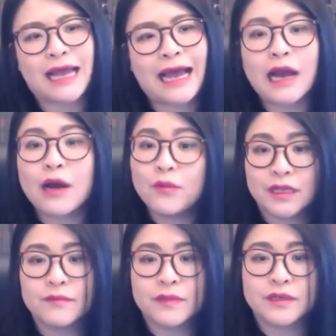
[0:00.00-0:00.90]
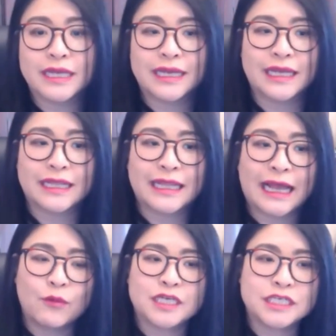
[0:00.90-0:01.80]
how we communicate and
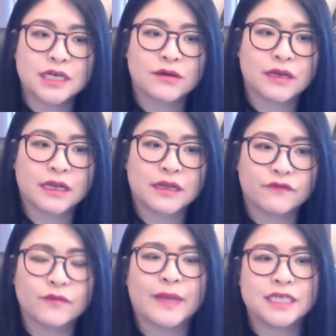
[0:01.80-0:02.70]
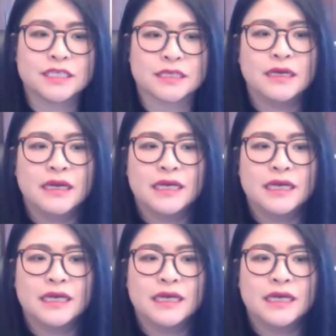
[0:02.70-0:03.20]
how we share information.